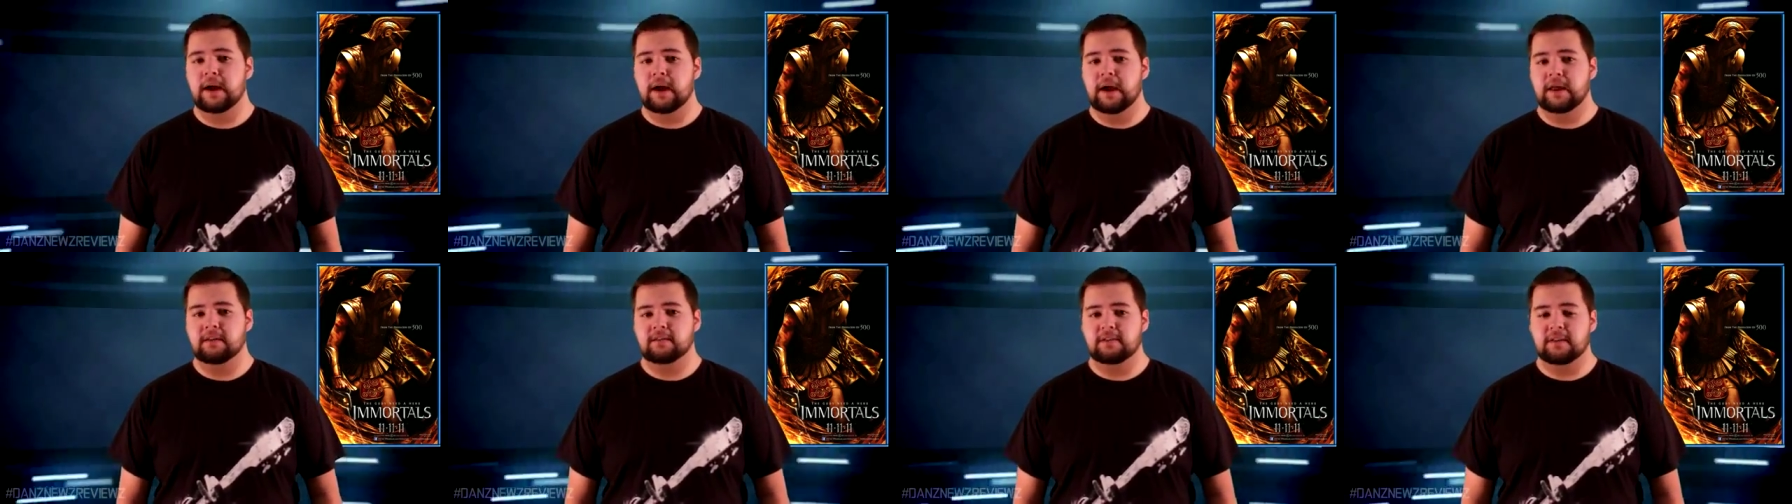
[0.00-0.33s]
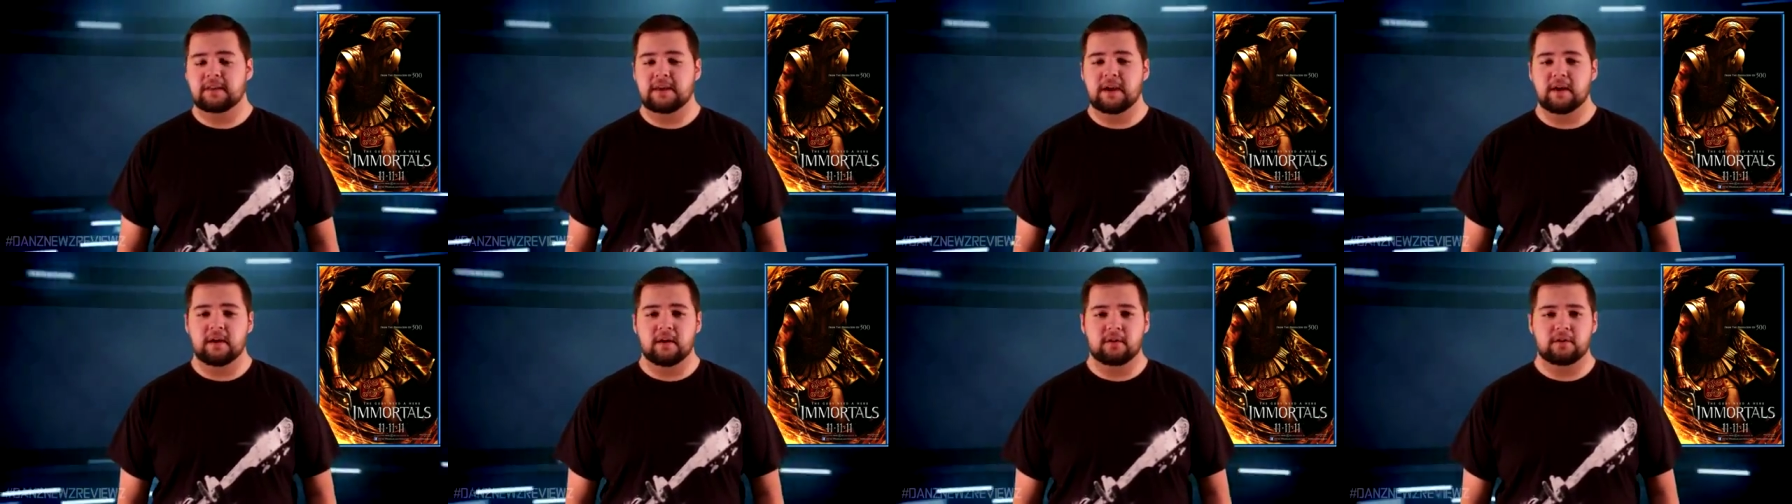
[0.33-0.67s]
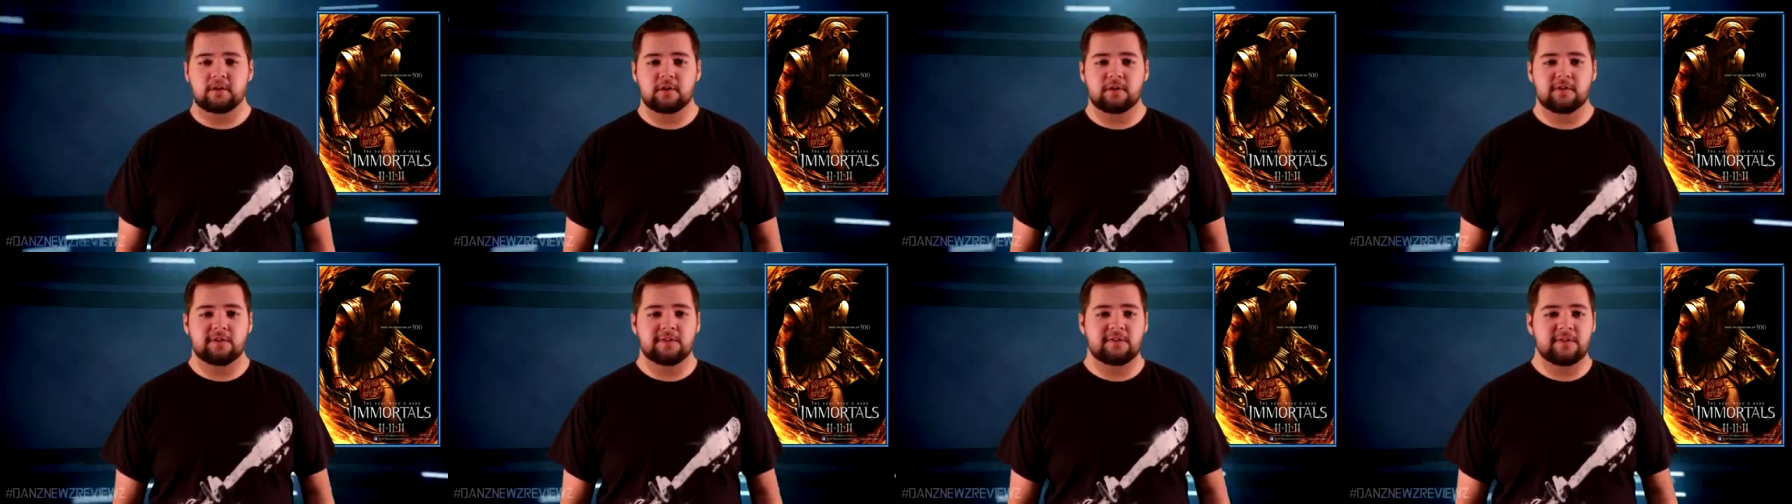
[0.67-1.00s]
as the
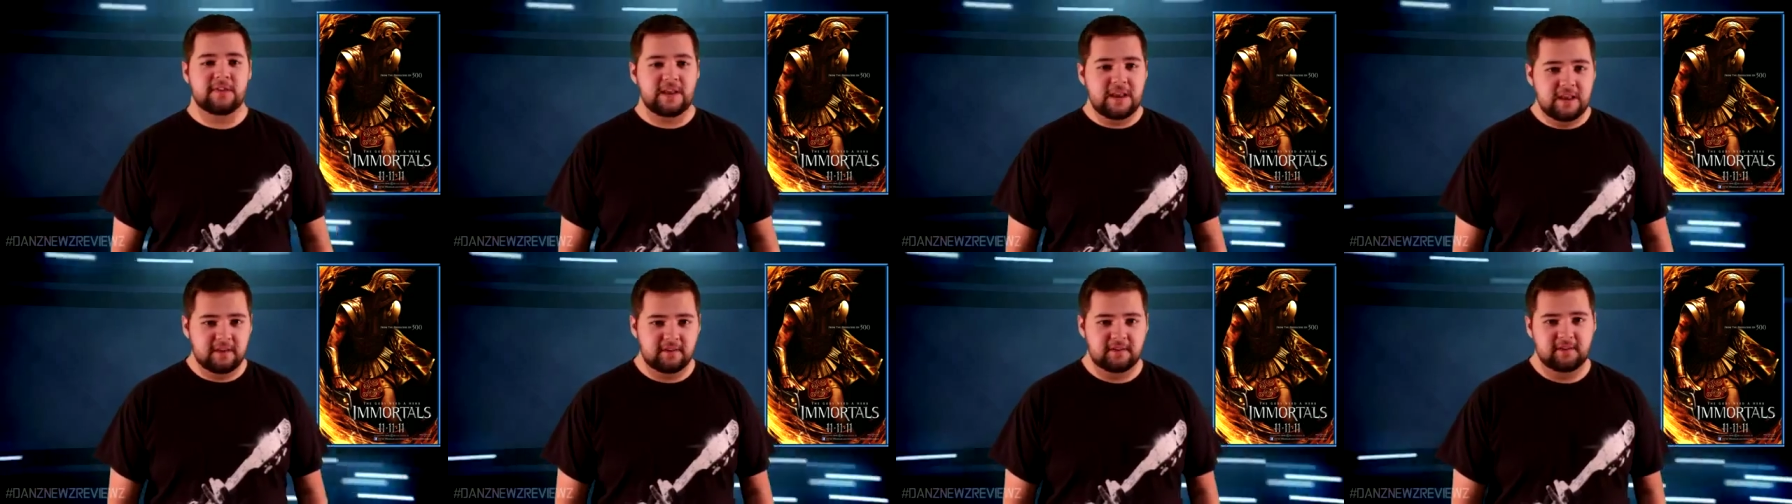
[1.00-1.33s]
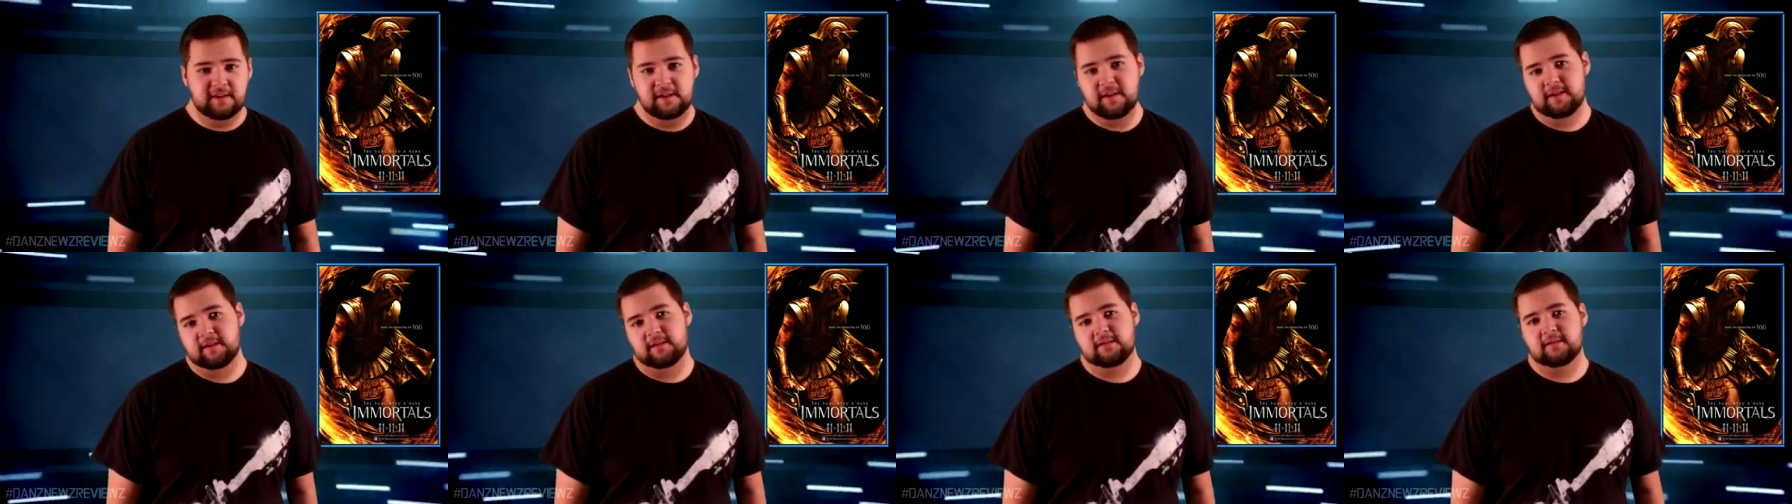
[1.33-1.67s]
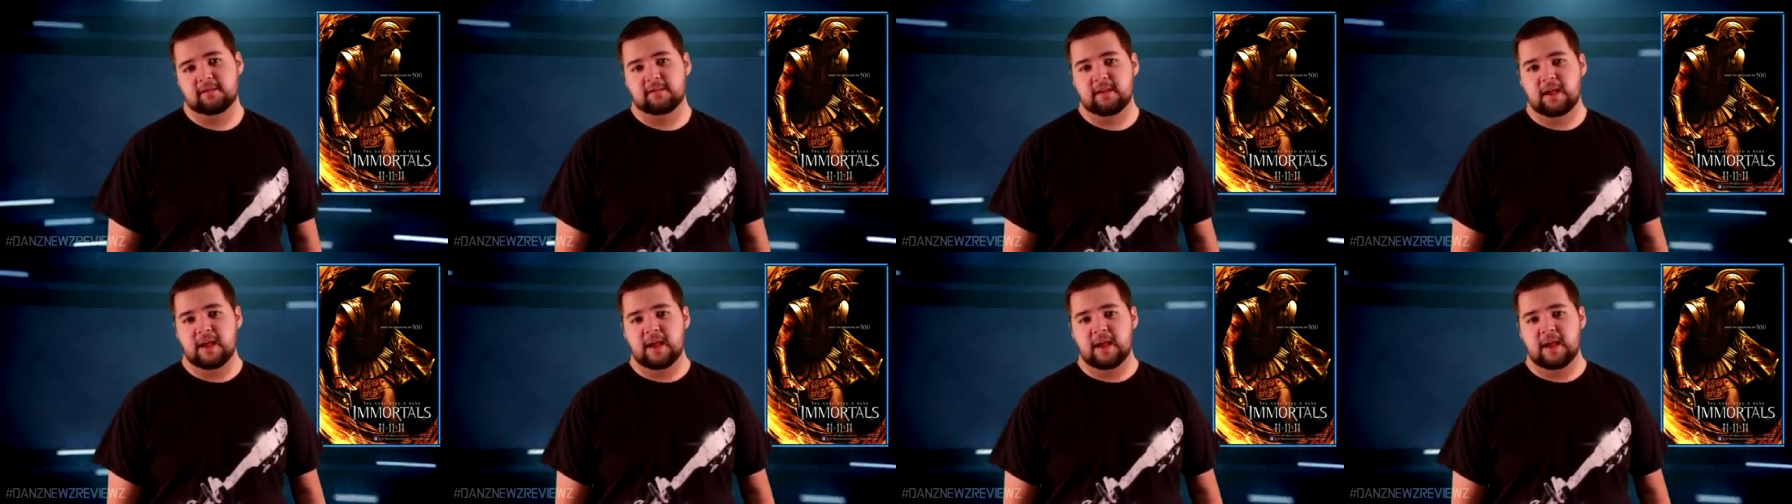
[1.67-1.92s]
character Theseus,